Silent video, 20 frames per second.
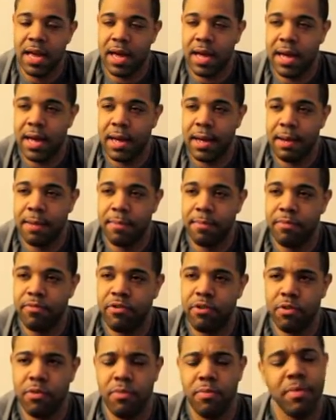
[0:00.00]
Um,
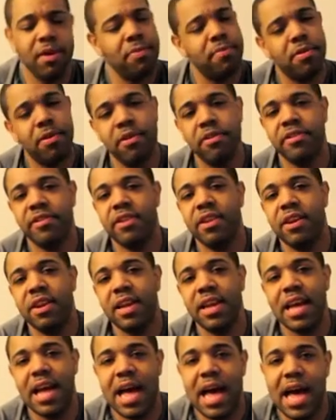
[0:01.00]
so me
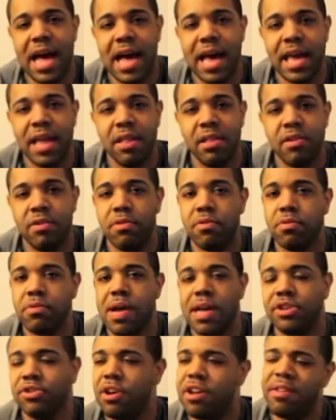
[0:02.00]
personally, I
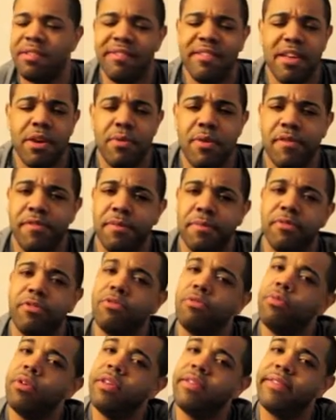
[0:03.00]
don't. I try to stay away from
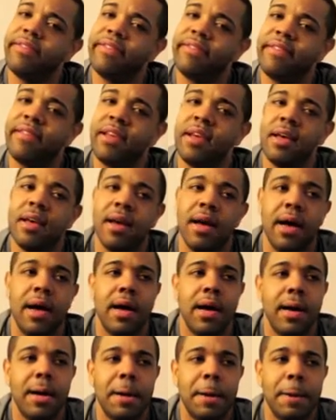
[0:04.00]
sweets.
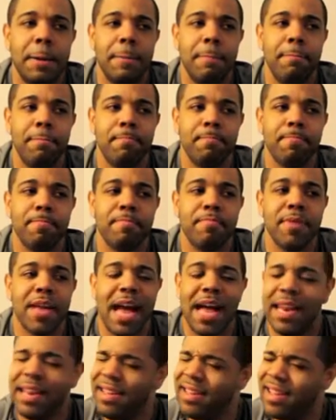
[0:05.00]
Um,
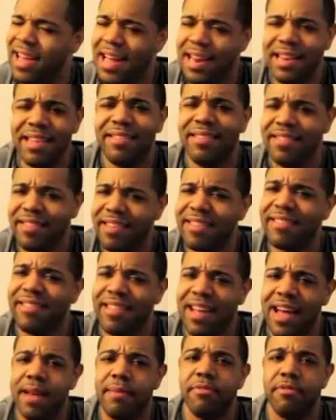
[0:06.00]
at, le at, least six
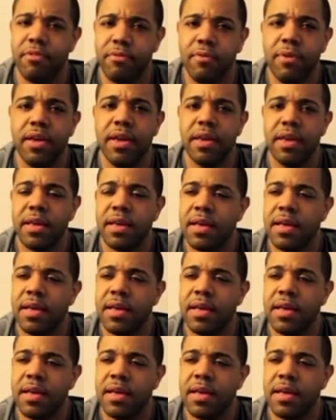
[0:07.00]
times a week.